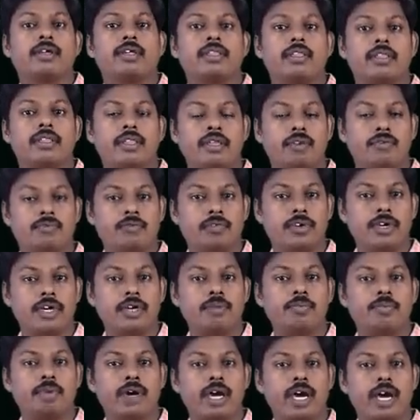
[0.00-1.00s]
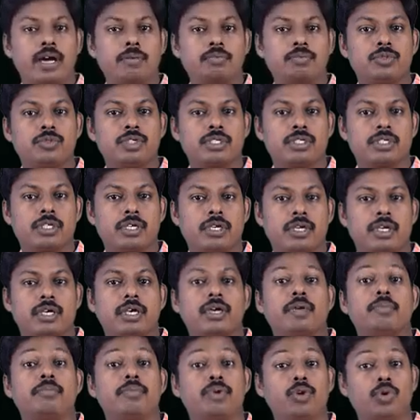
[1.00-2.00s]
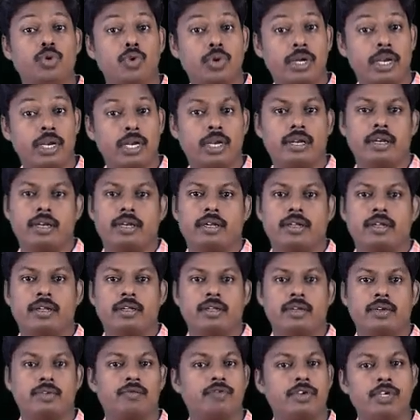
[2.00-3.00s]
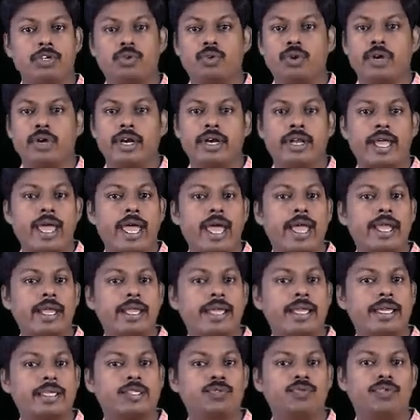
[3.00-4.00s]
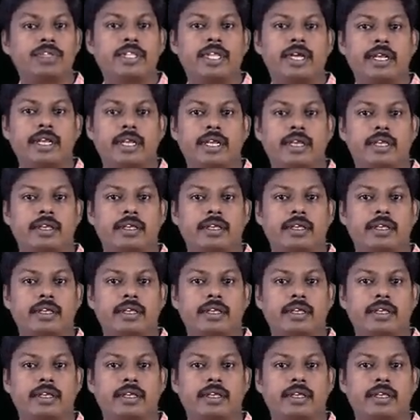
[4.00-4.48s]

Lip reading: the verb comes plural. We do not add yes with that.